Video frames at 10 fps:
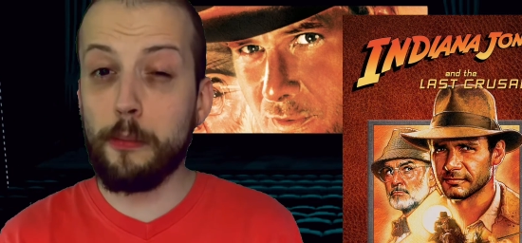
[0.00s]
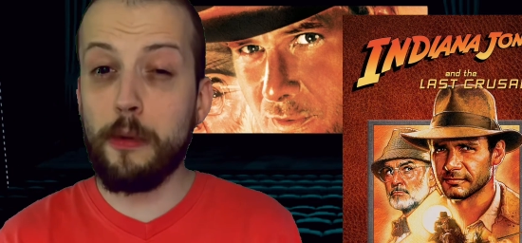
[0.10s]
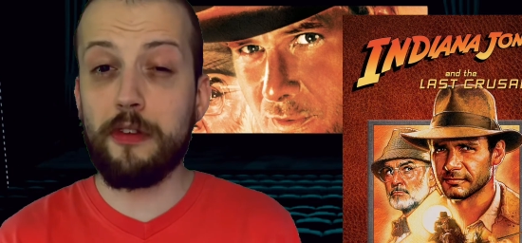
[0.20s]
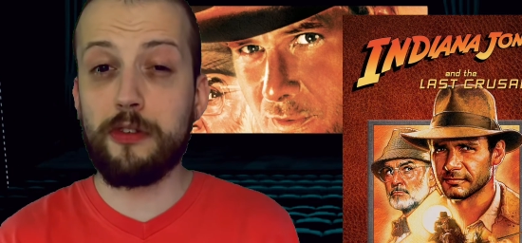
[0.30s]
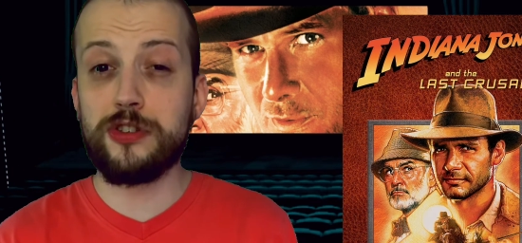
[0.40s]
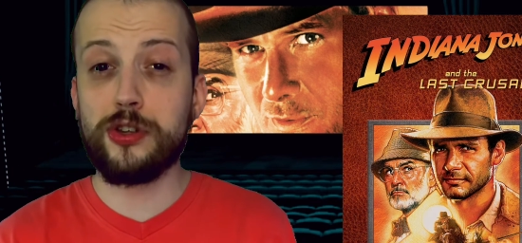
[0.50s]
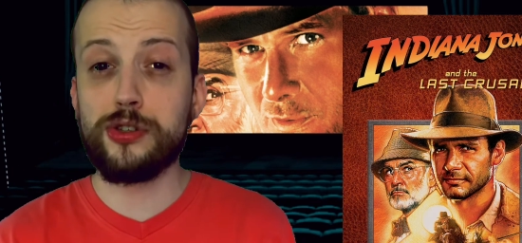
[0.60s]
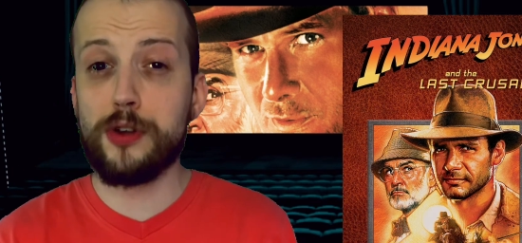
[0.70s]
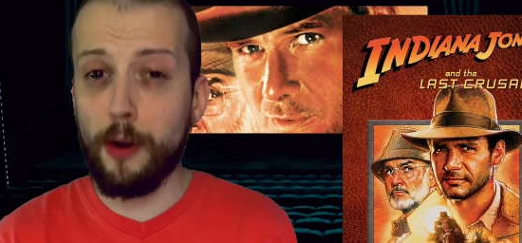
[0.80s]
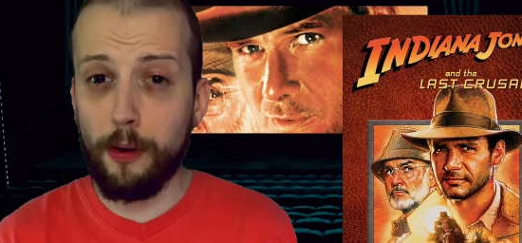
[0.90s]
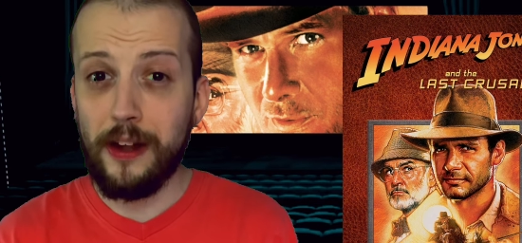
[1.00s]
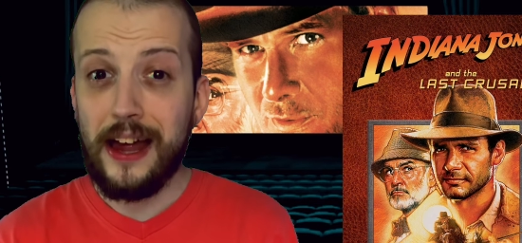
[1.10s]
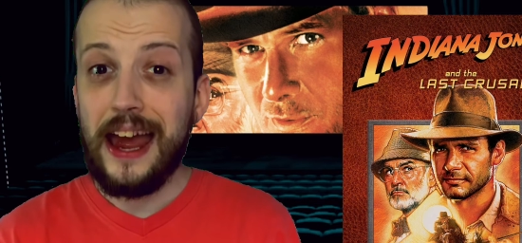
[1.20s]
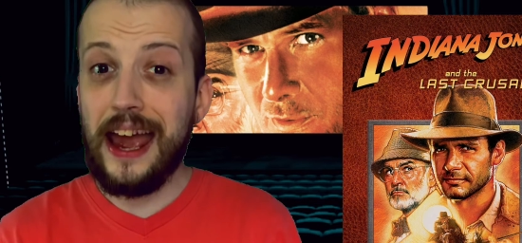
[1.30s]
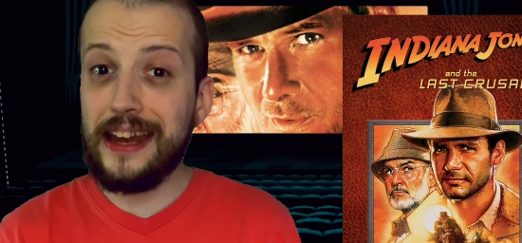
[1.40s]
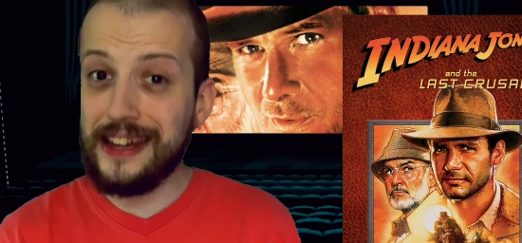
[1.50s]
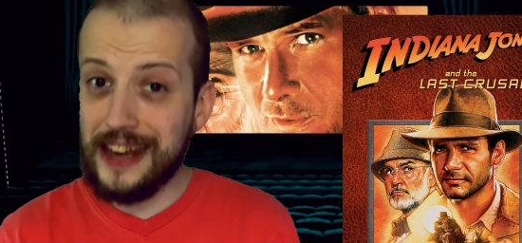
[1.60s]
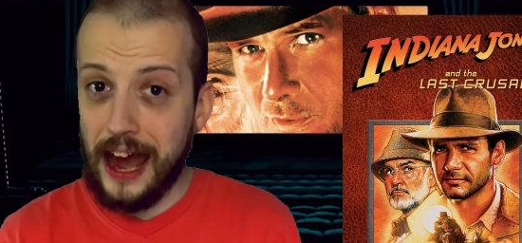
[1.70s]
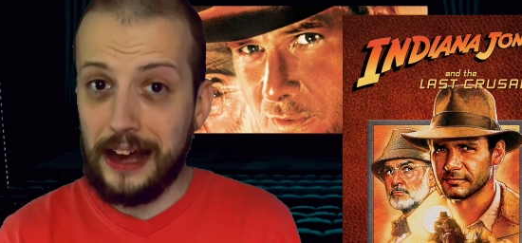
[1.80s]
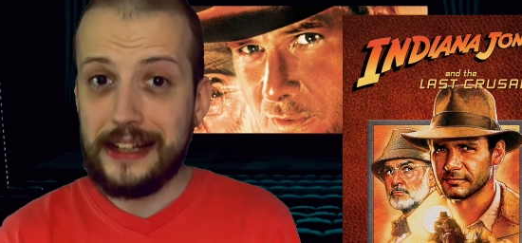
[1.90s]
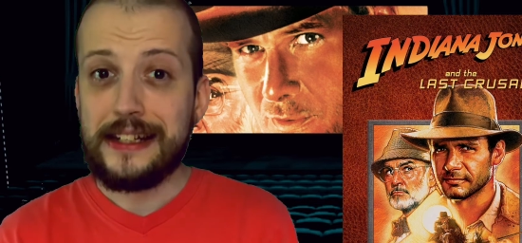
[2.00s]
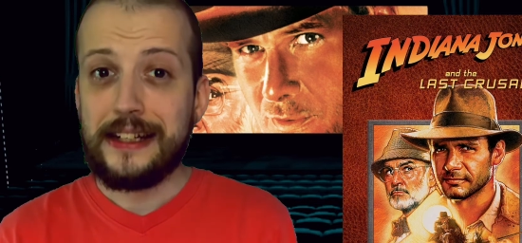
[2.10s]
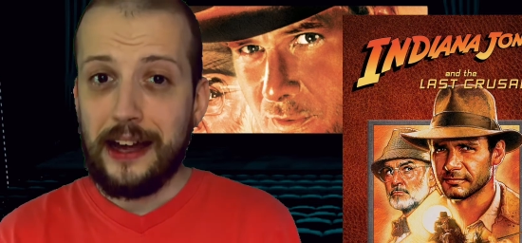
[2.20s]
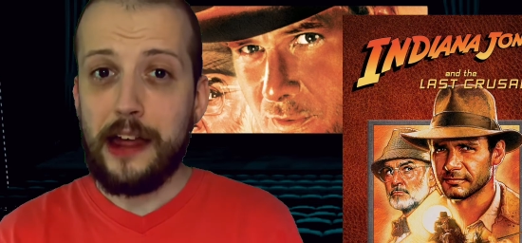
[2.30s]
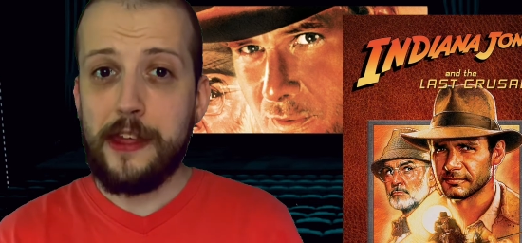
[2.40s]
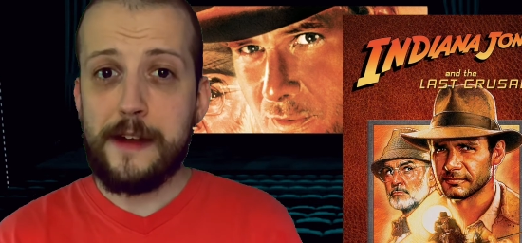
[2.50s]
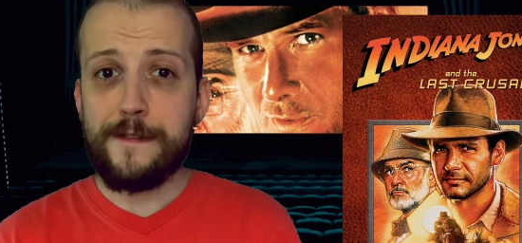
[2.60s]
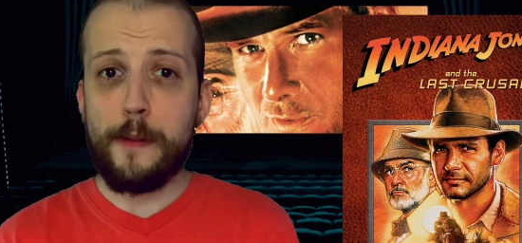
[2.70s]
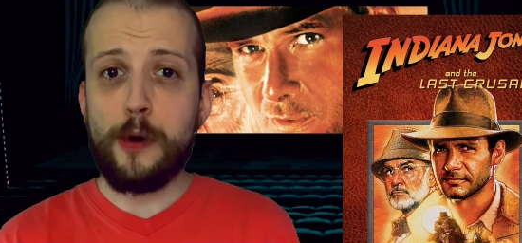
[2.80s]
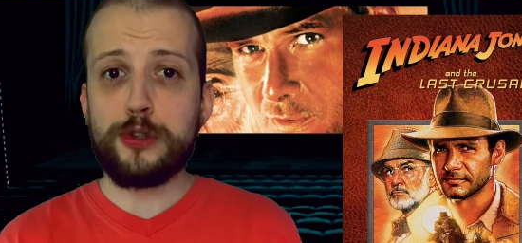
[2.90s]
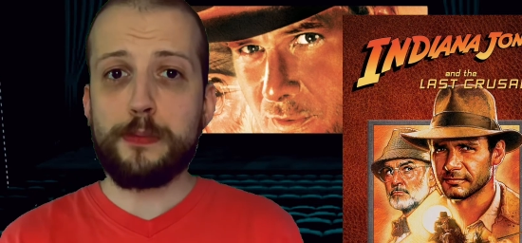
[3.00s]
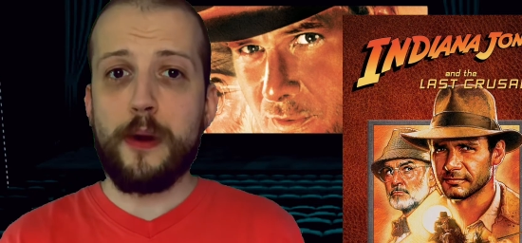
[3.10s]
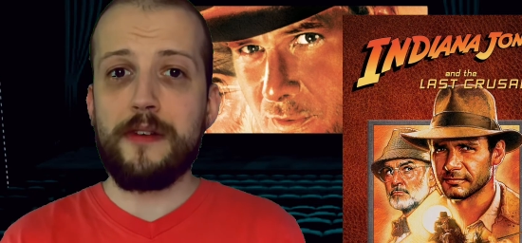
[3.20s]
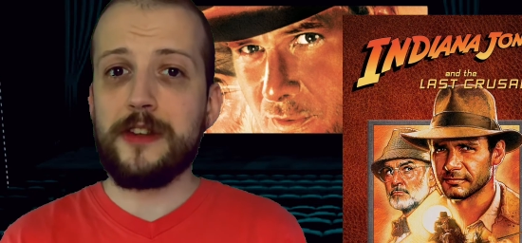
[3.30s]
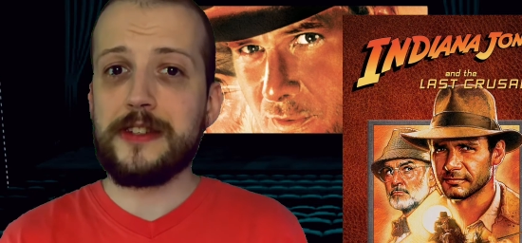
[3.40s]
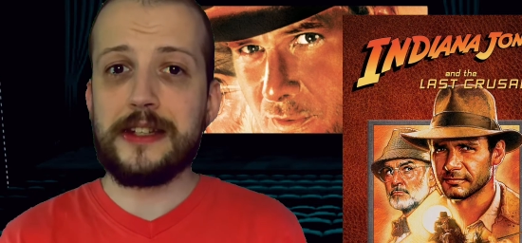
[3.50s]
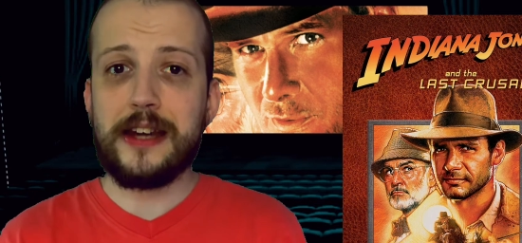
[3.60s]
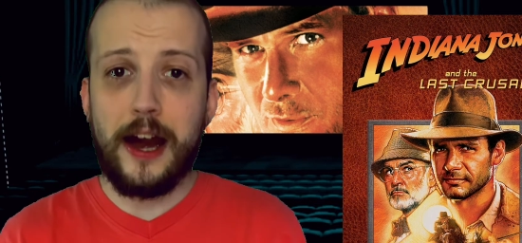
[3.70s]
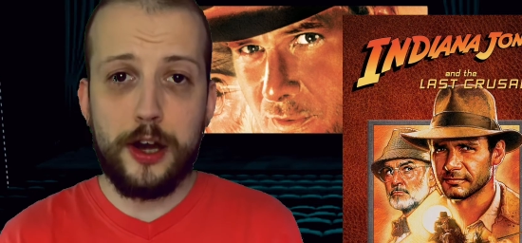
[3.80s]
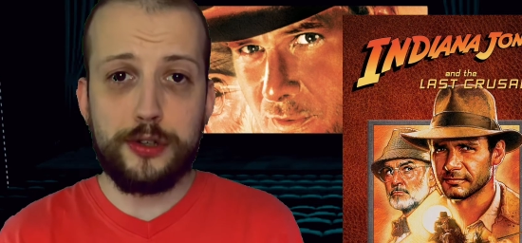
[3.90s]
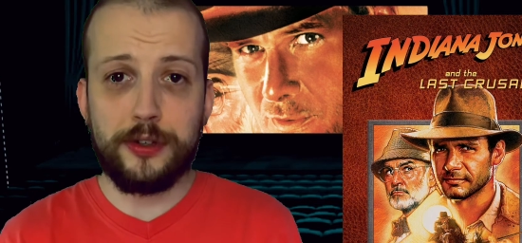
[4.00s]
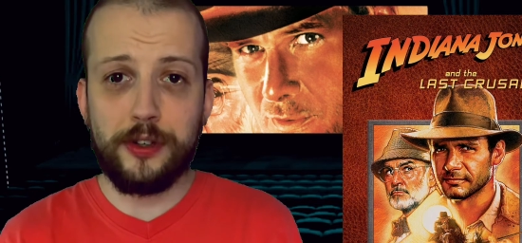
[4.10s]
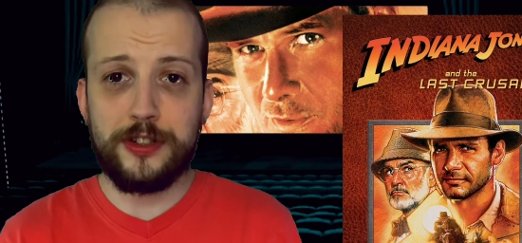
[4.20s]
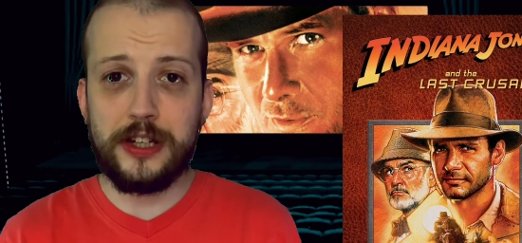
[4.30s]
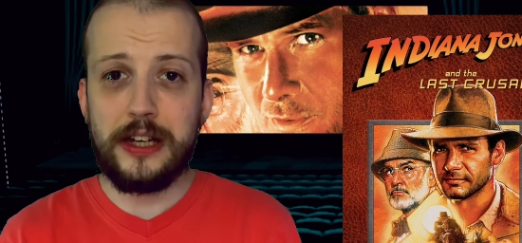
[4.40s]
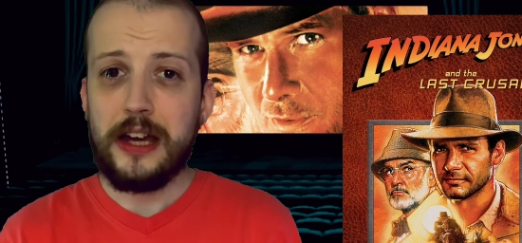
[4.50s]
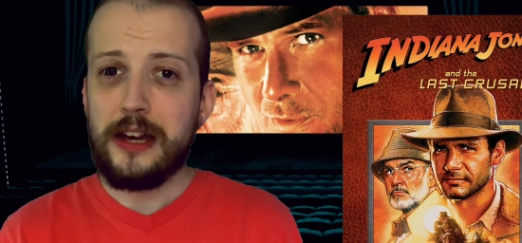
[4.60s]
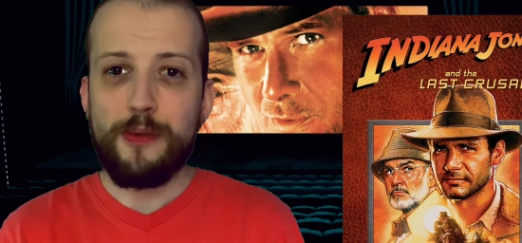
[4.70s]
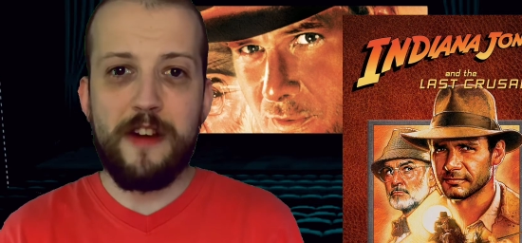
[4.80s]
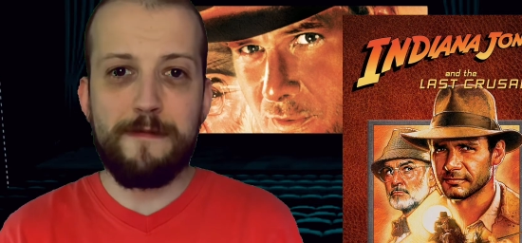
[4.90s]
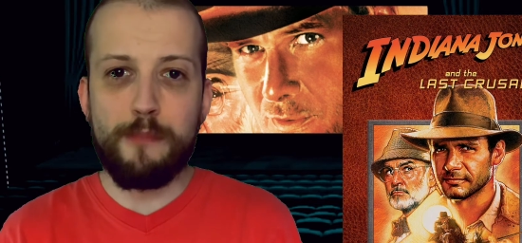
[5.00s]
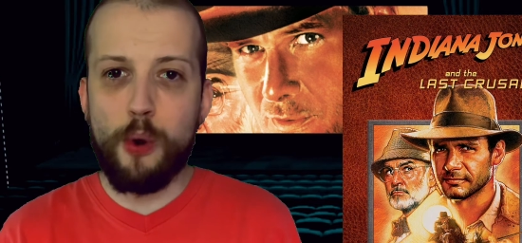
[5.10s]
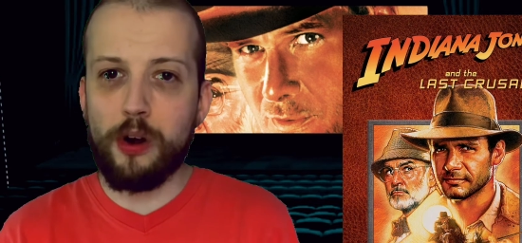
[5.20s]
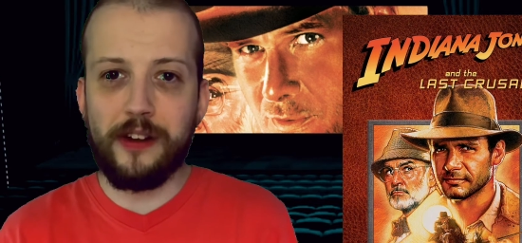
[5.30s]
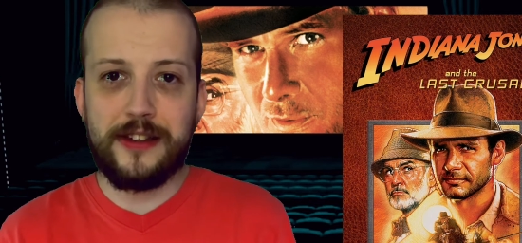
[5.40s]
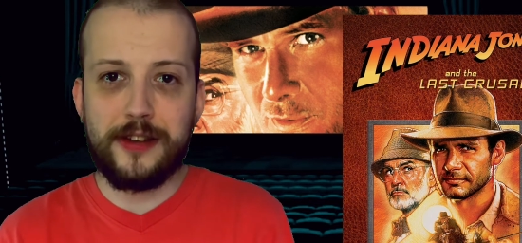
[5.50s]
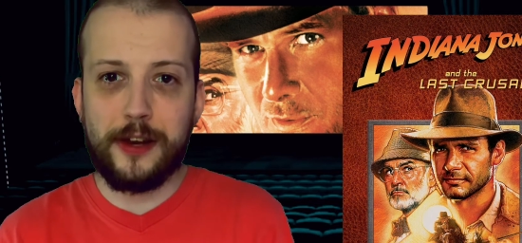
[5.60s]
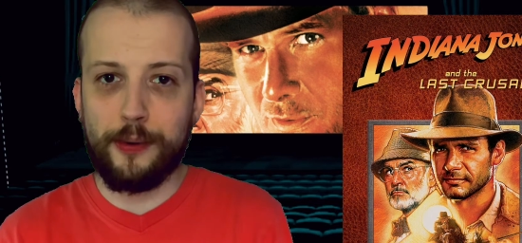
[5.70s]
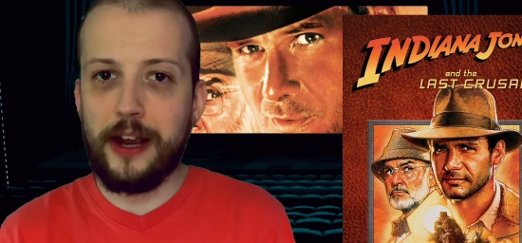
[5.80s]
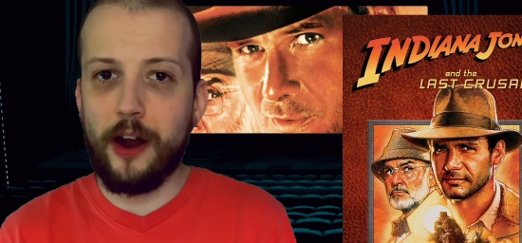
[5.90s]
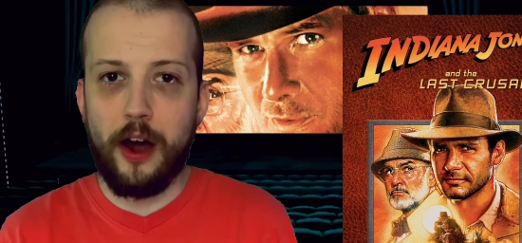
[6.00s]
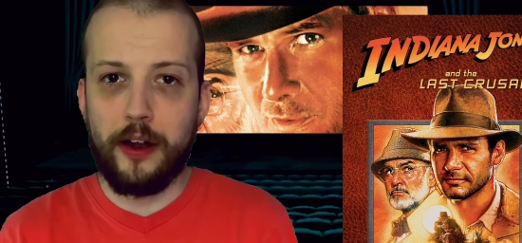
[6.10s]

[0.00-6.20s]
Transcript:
Speaker 1: of the Crystal Skull. And yeah, I think for the most part, this entire trilogy we've more or less agreed on,